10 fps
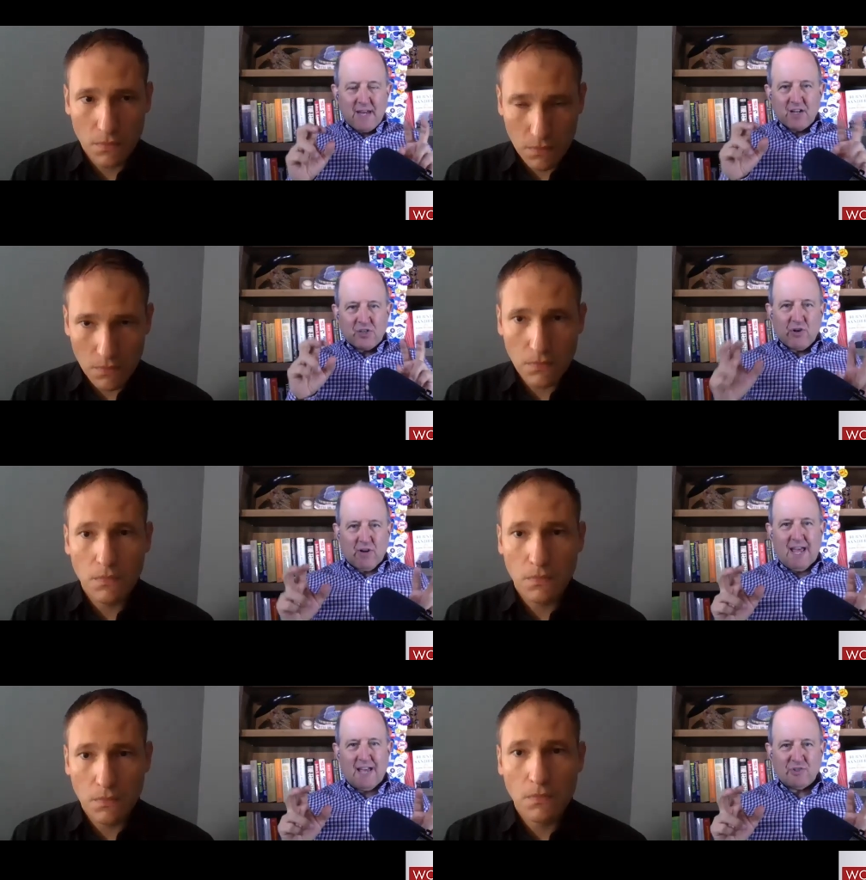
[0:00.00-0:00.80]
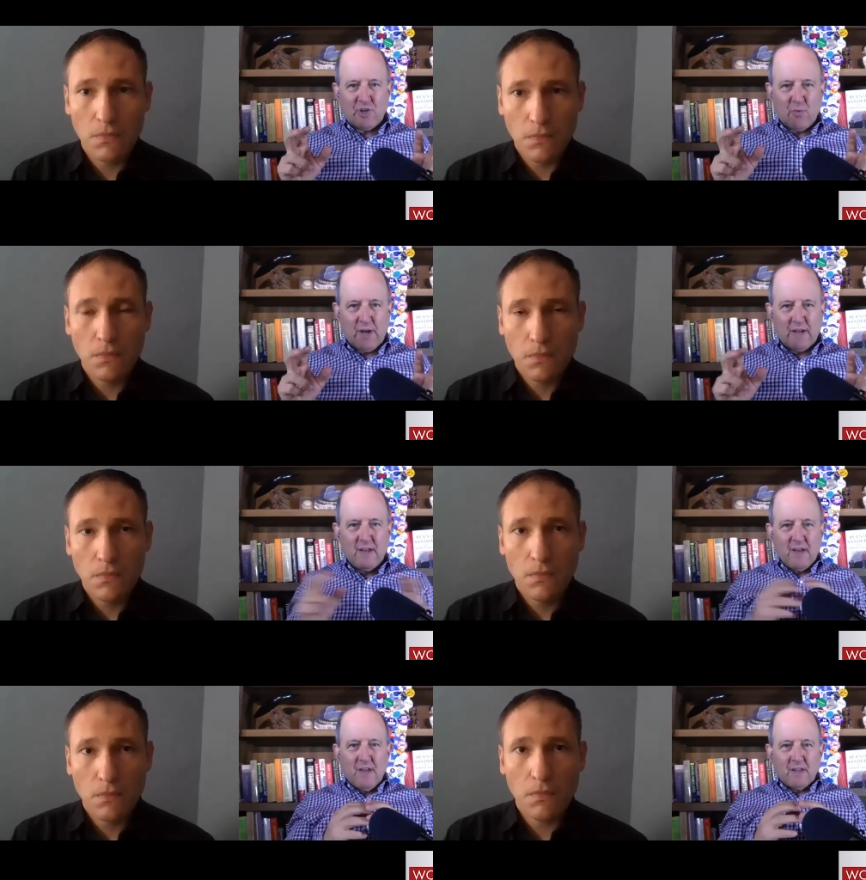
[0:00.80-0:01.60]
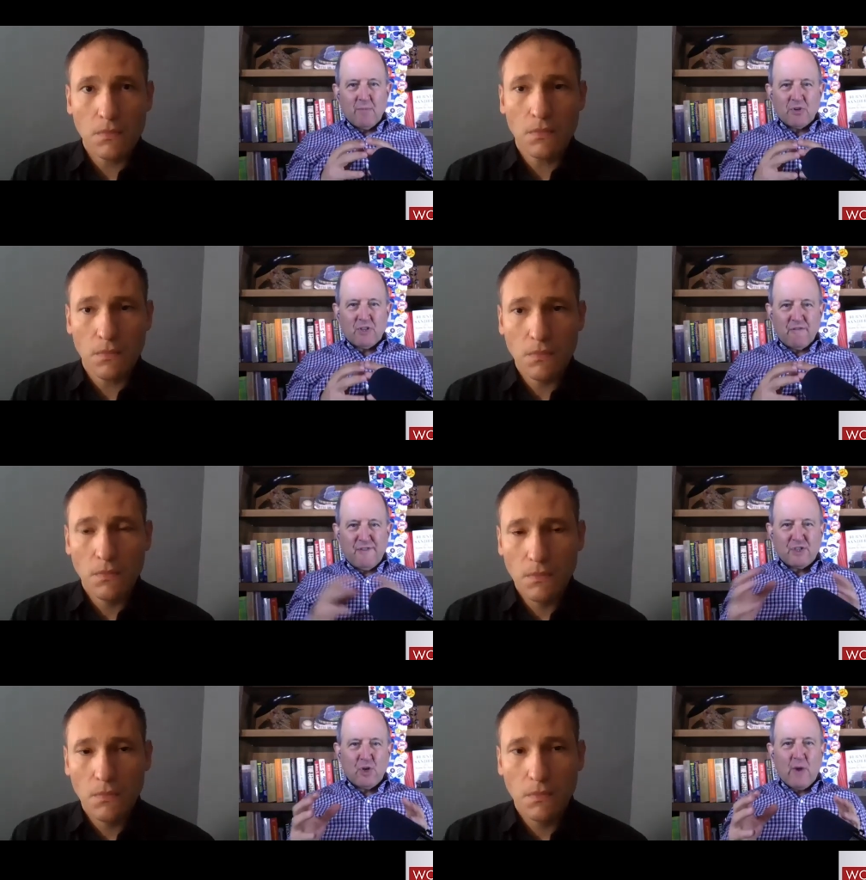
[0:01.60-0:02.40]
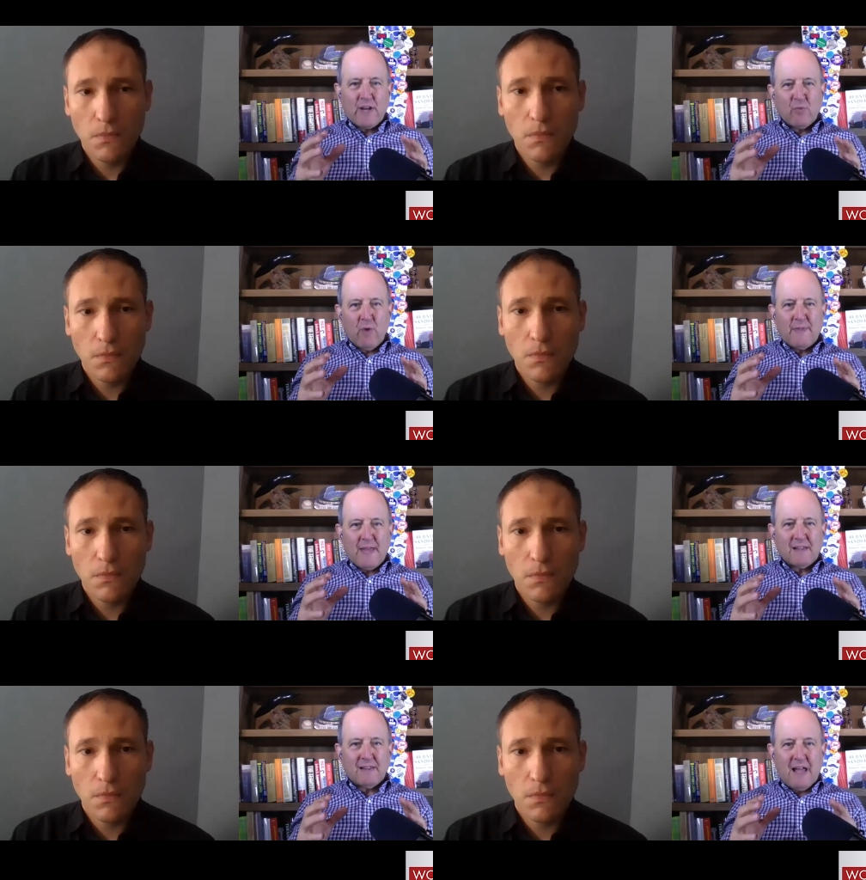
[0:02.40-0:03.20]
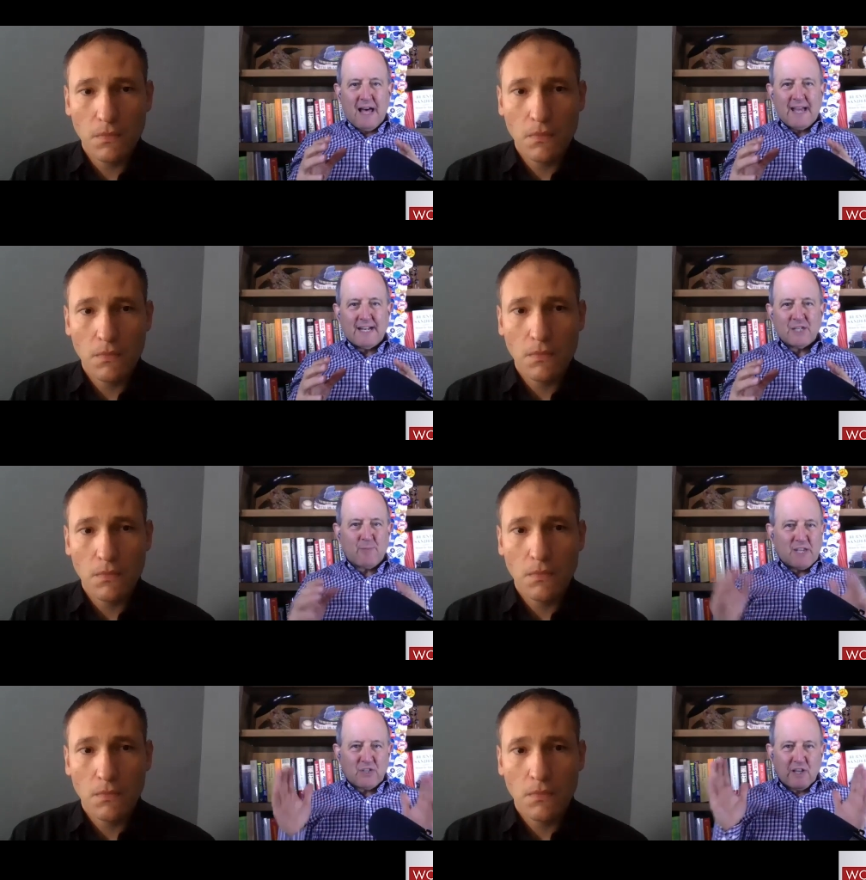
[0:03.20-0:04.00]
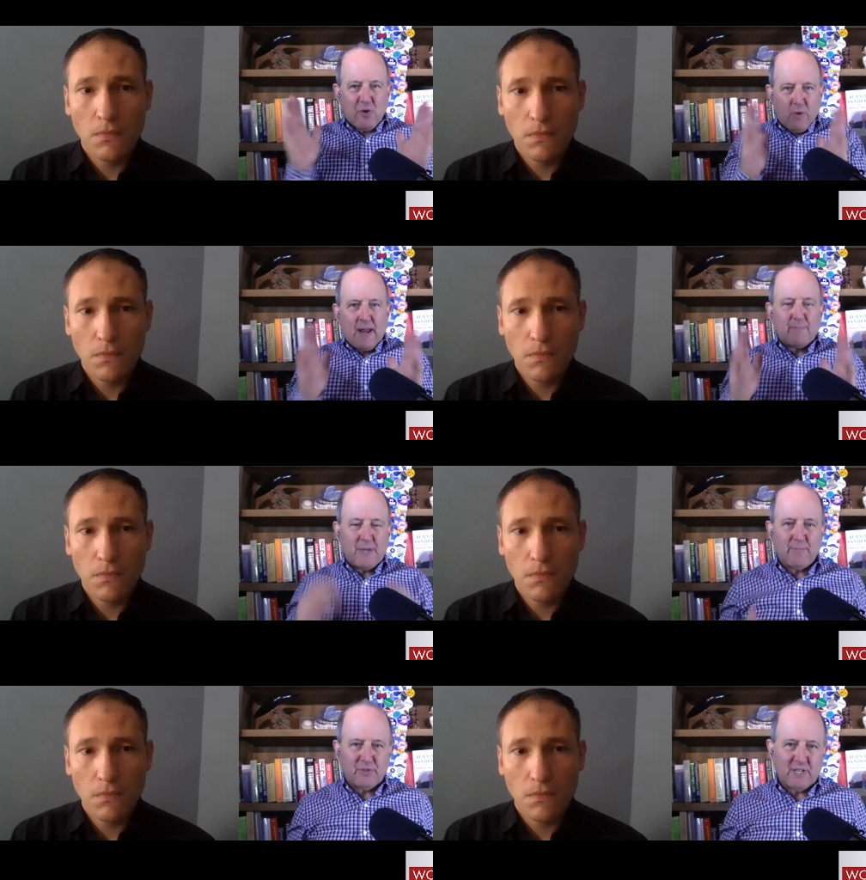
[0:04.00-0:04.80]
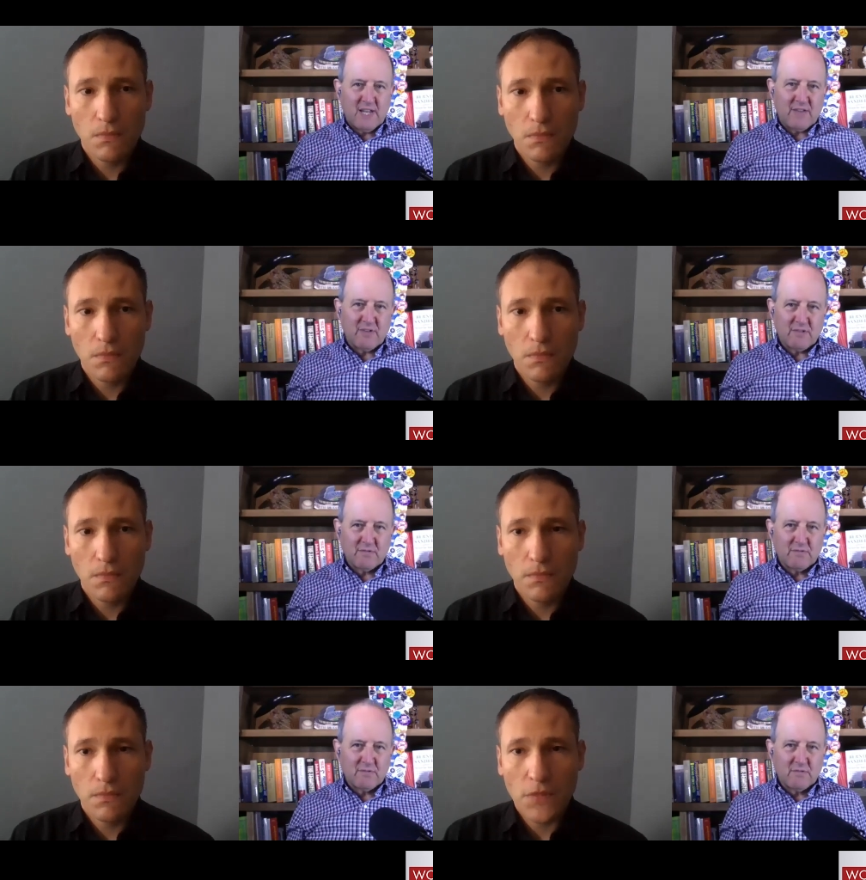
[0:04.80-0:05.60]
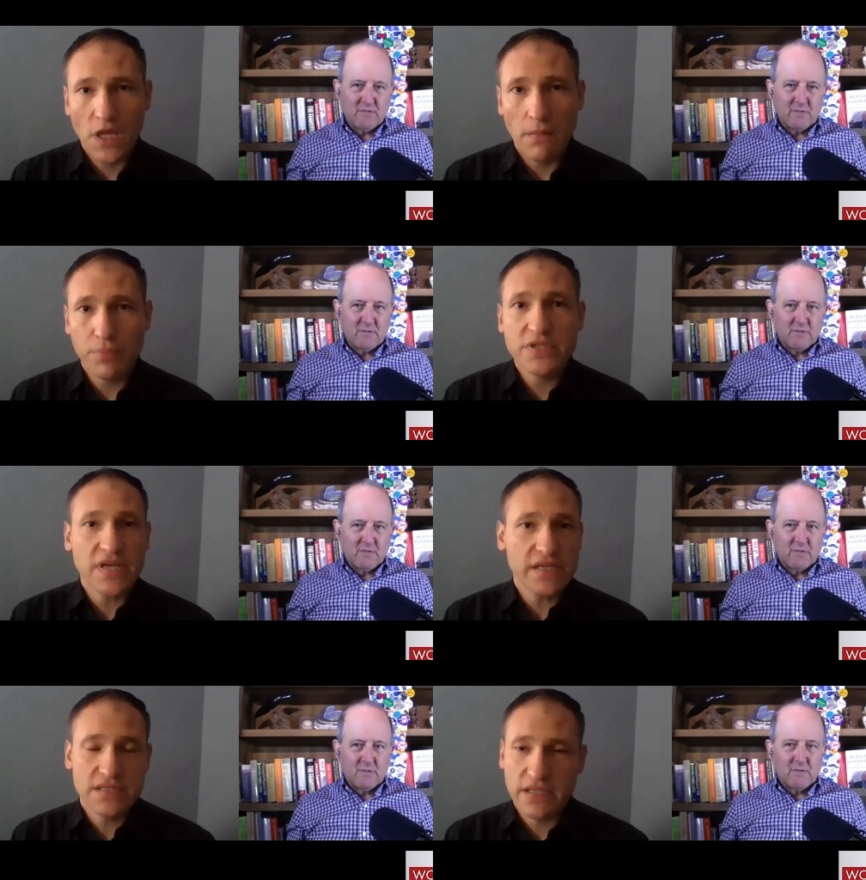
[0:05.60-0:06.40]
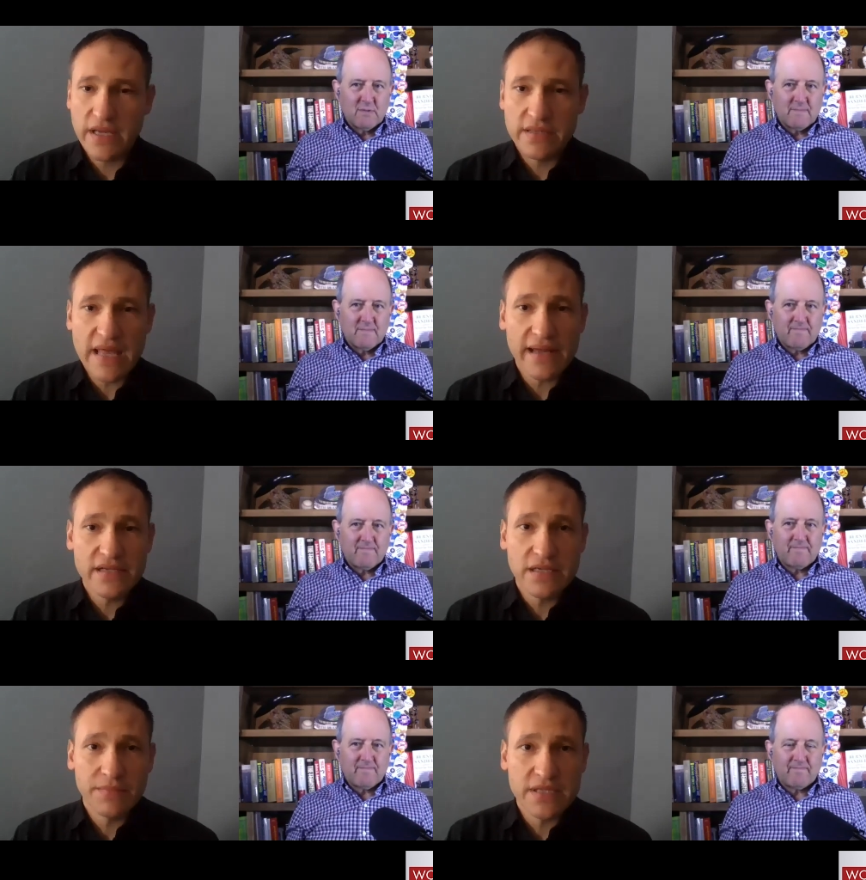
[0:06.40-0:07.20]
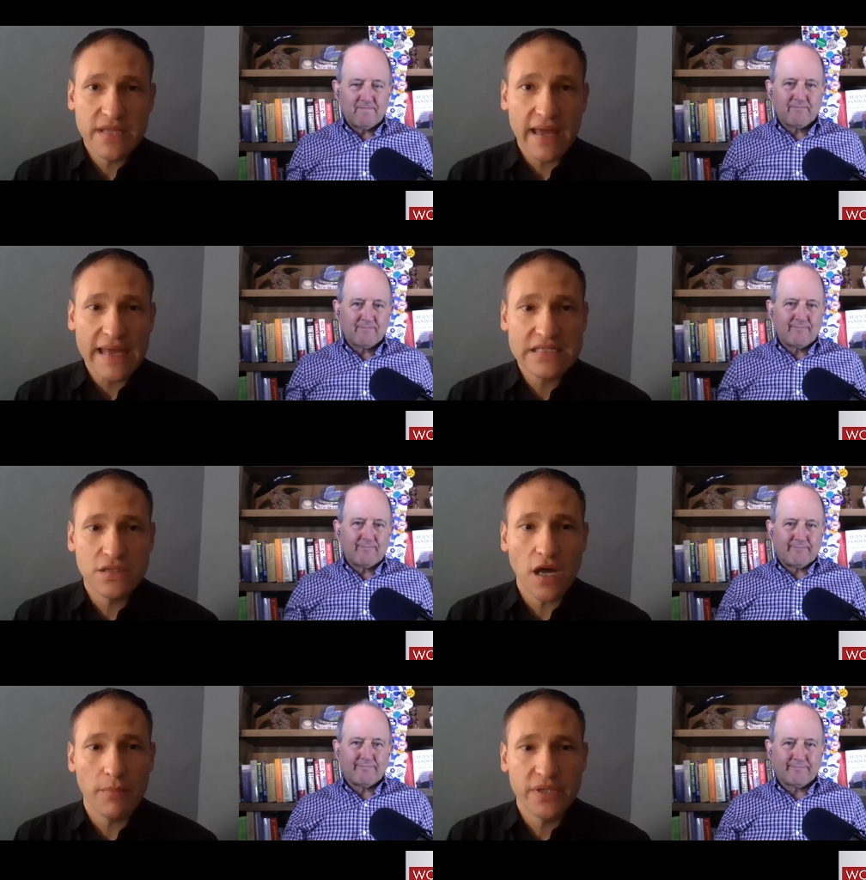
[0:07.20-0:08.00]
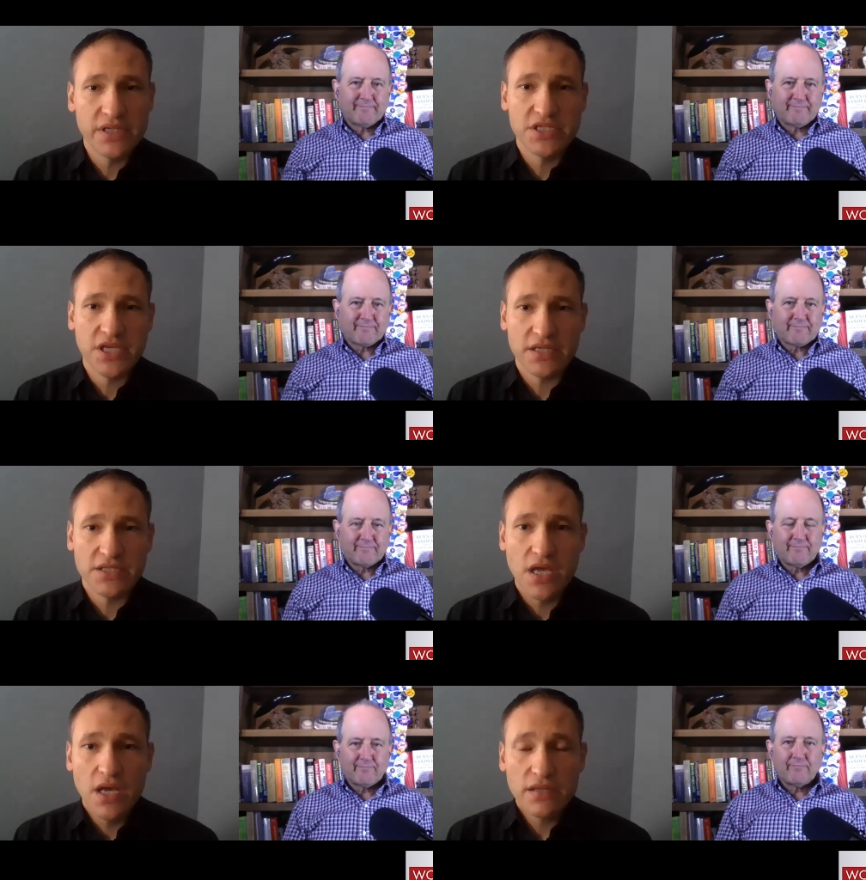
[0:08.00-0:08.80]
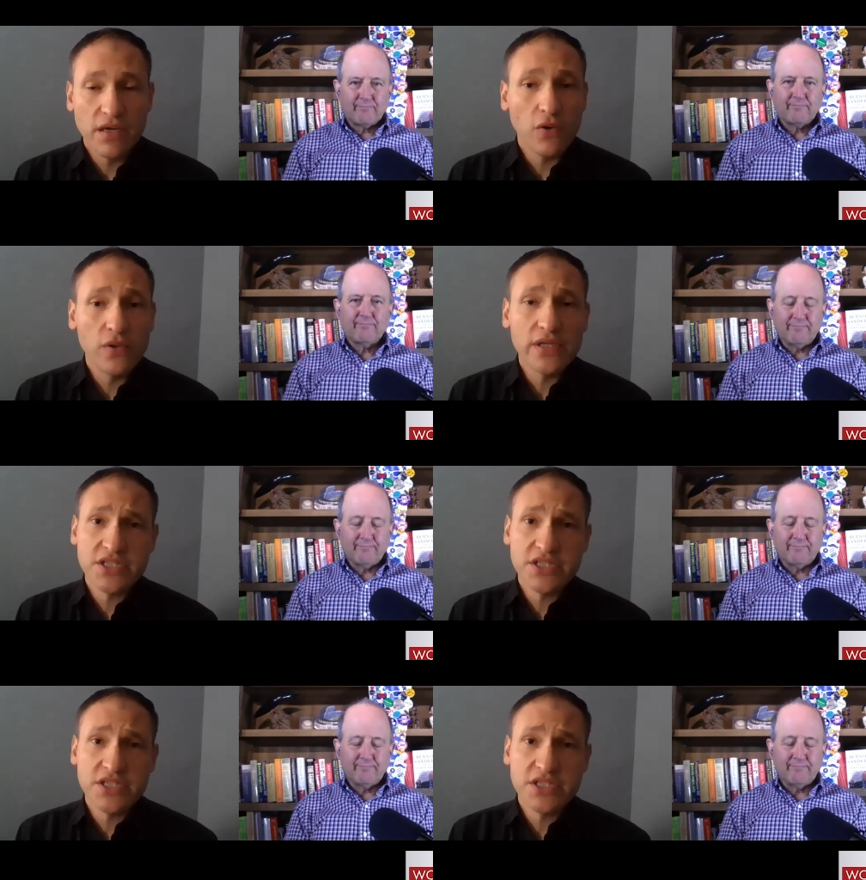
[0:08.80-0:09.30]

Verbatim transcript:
Speaker 1: in a sarcastic way, the most mm -hmm. efficient way to run that line is basically cram people together.
Speaker 2: Precisely. And that is something that has not been changed. The only